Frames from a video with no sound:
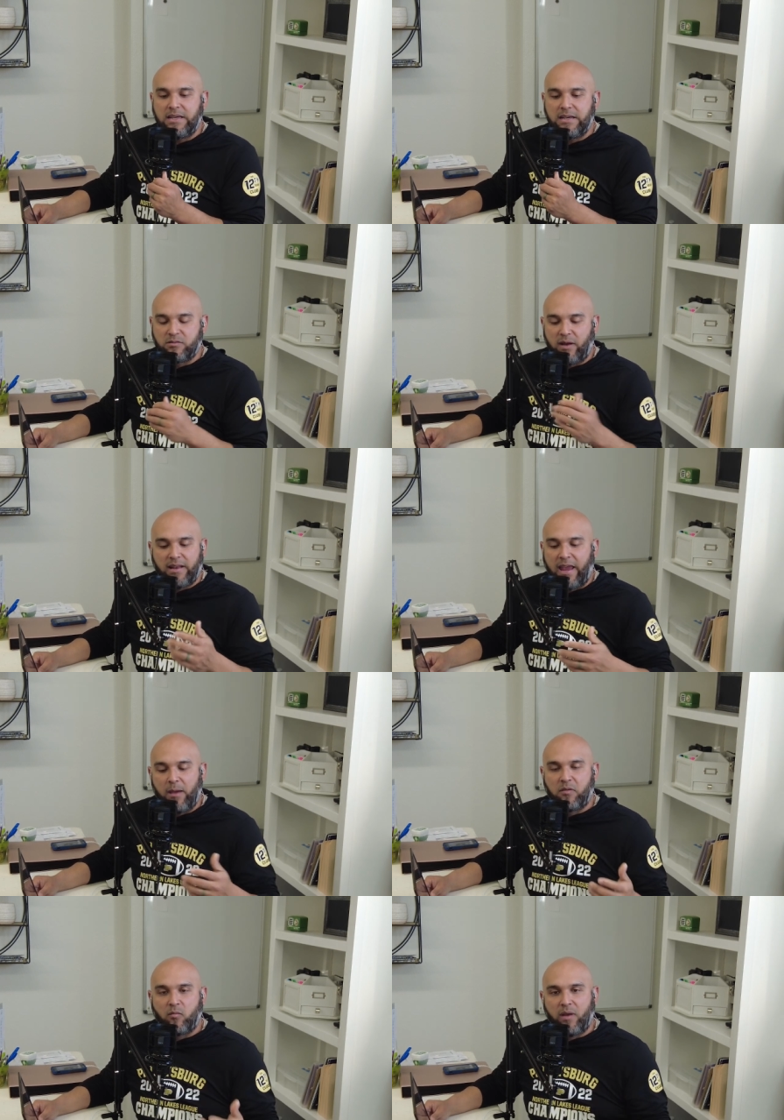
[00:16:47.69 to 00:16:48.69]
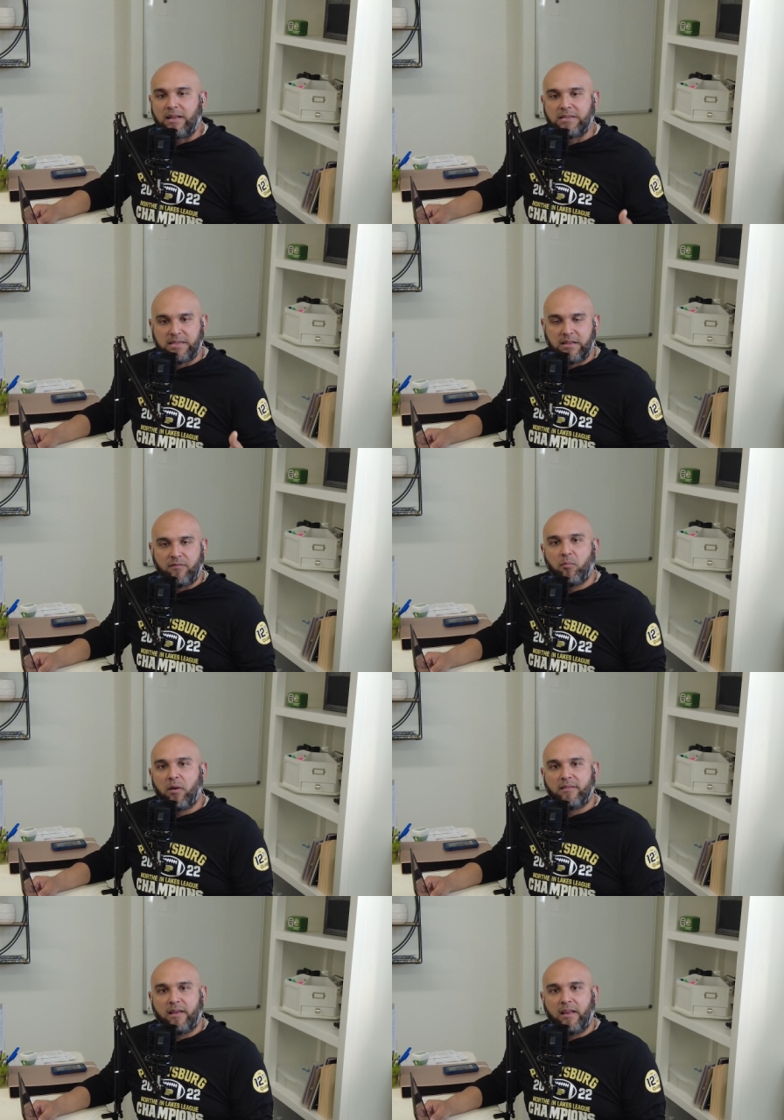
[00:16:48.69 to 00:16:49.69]
It's right in the campus. We got to see the football
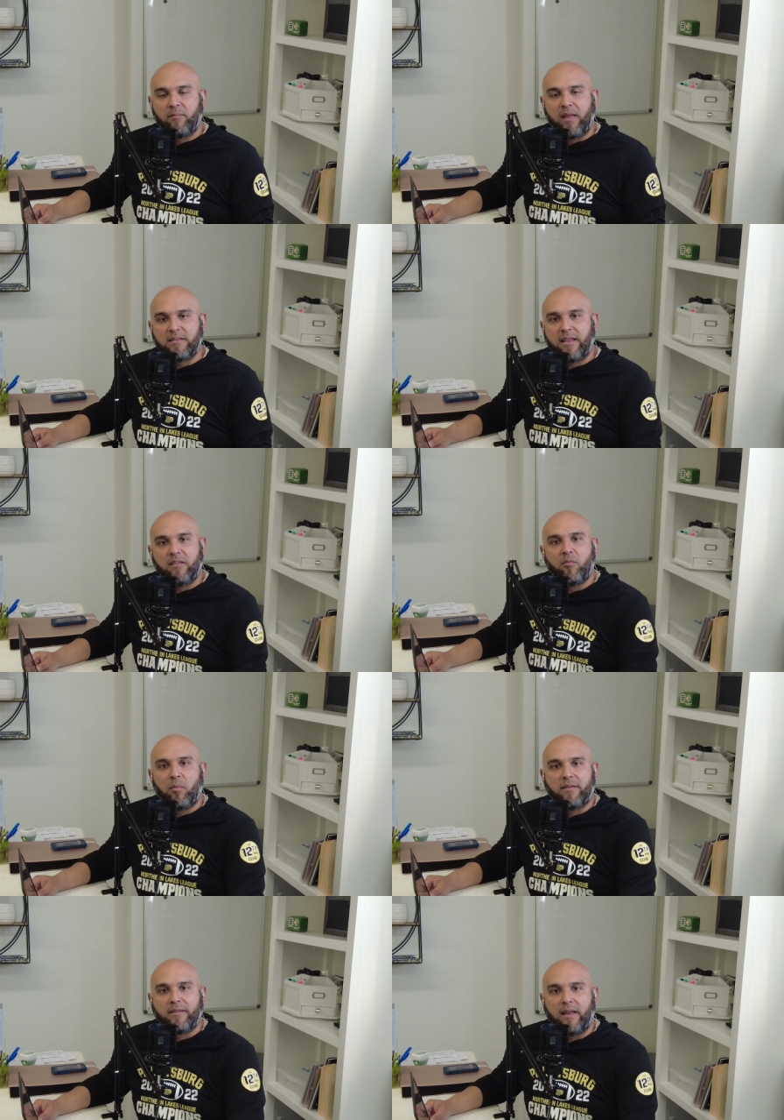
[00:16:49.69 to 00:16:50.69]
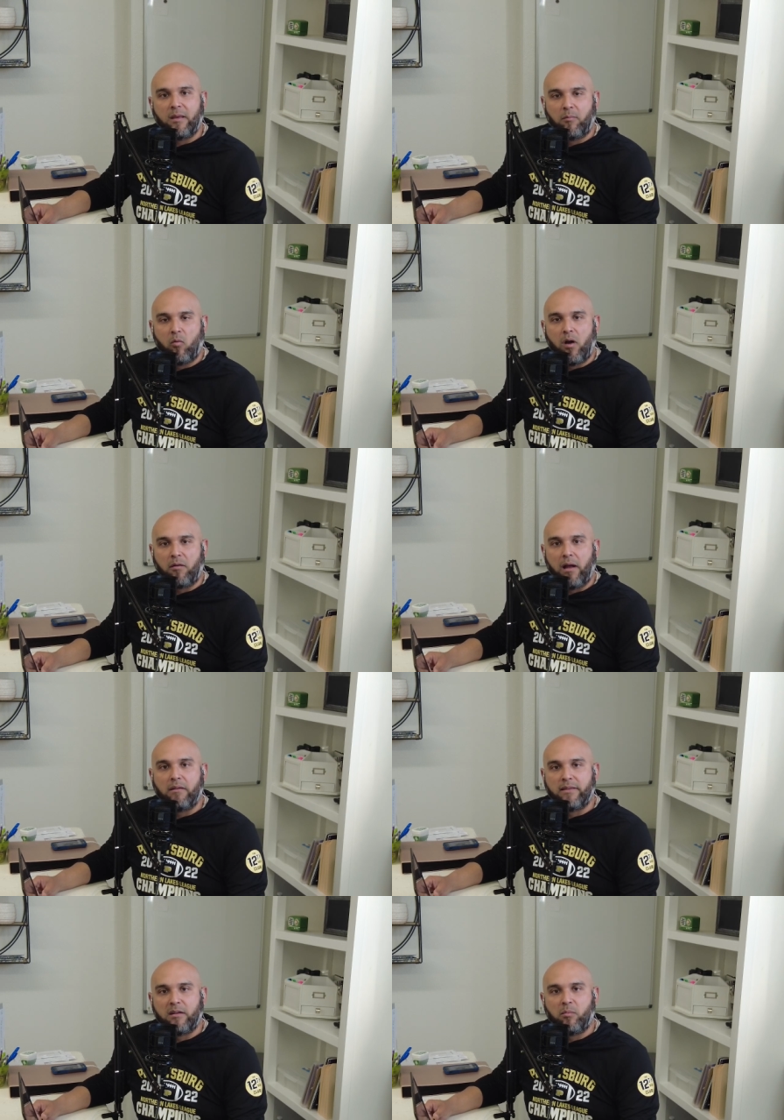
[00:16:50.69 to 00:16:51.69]
stadium, the outside of the football stadium, and walk around a
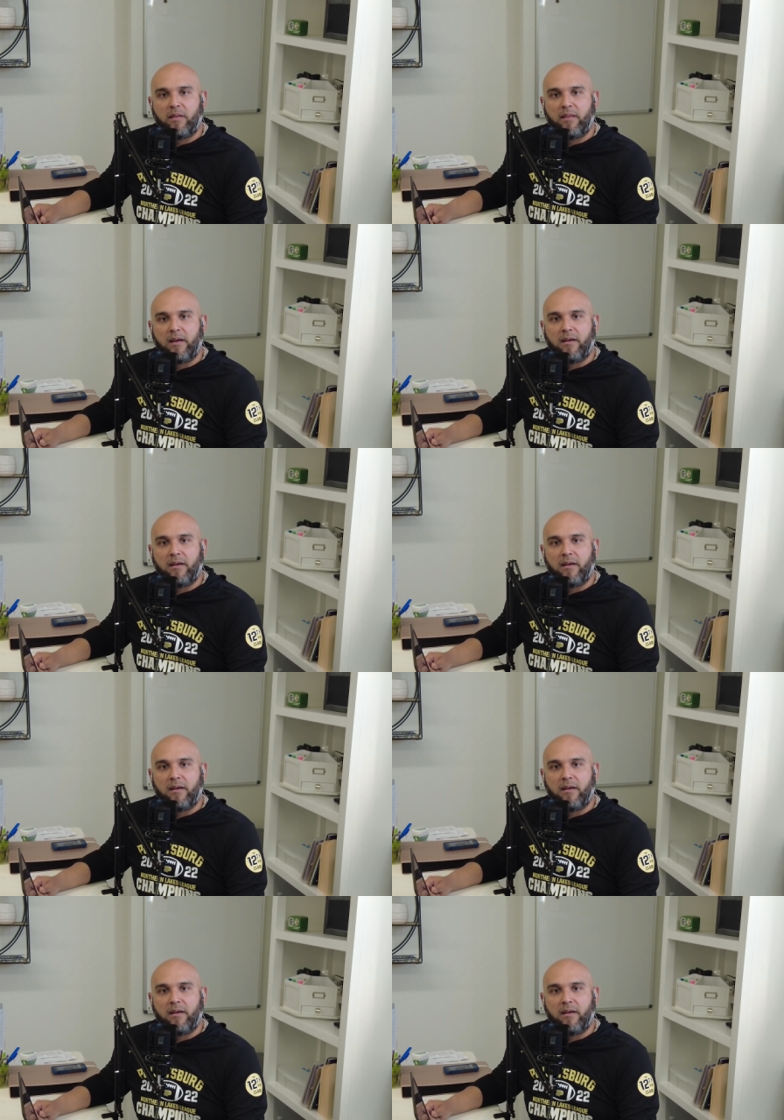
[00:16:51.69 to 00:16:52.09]
little bit there.